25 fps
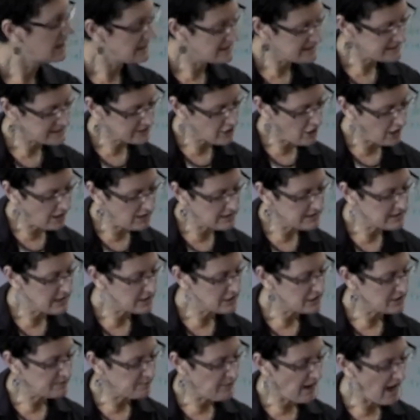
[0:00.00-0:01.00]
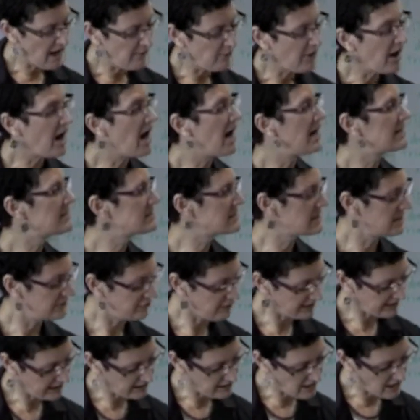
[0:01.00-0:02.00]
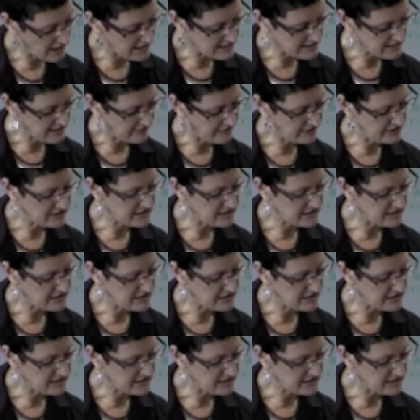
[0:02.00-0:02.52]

Scholars such as Barbara Hudson recognise that the